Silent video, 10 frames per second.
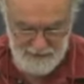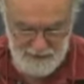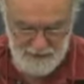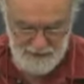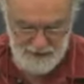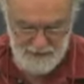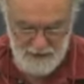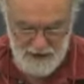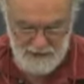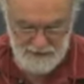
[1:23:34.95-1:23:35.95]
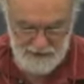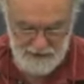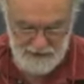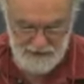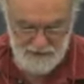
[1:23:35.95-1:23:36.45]
people tend to pay
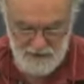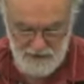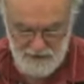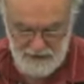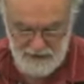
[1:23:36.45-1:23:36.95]
attention to the wrong